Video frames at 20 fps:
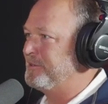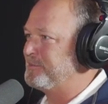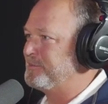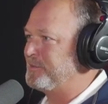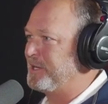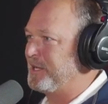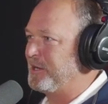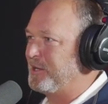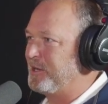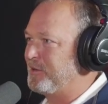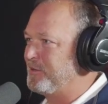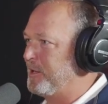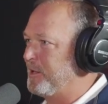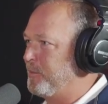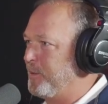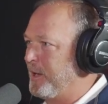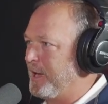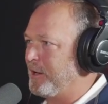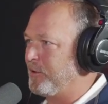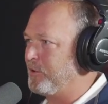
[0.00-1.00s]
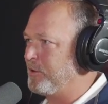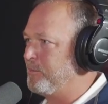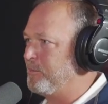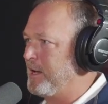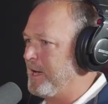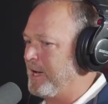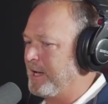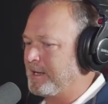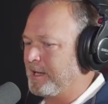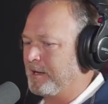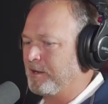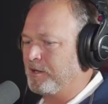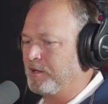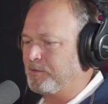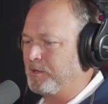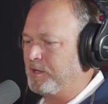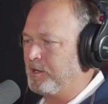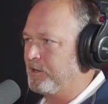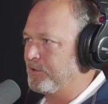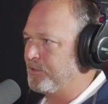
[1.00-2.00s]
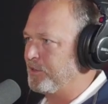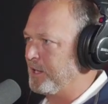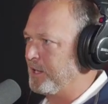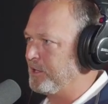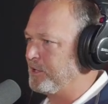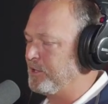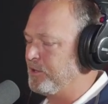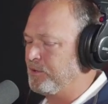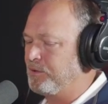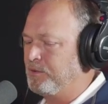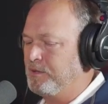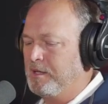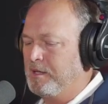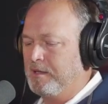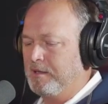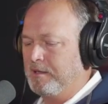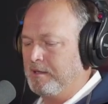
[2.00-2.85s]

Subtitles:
They love that pat on the back. They love to hear thank you.